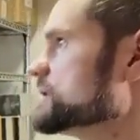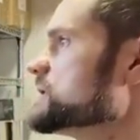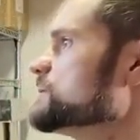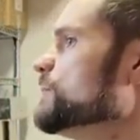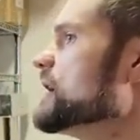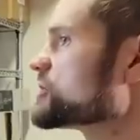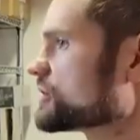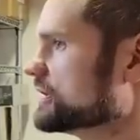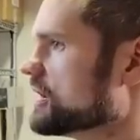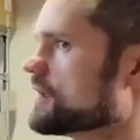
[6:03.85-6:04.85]

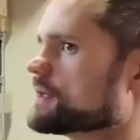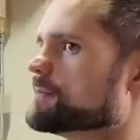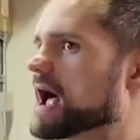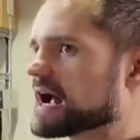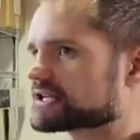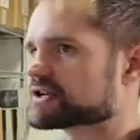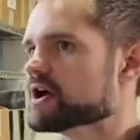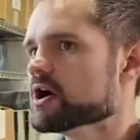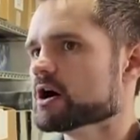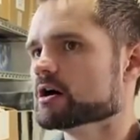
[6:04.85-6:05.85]
especially on the backs
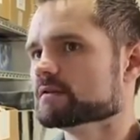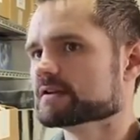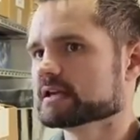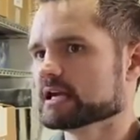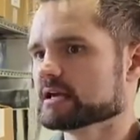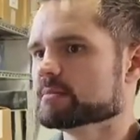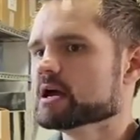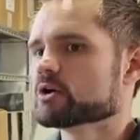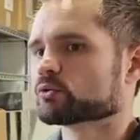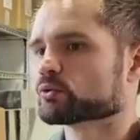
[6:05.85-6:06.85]
of the game
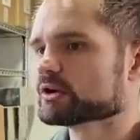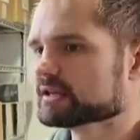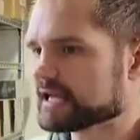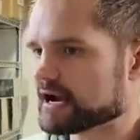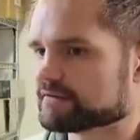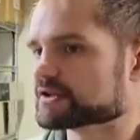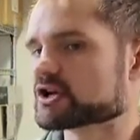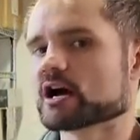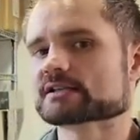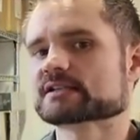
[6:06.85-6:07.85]
really having this
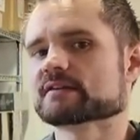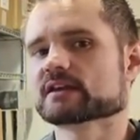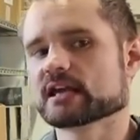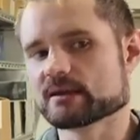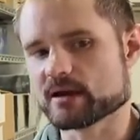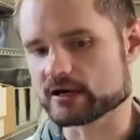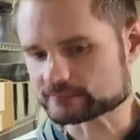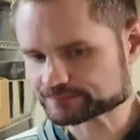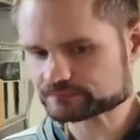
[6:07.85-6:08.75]
hot set that came out.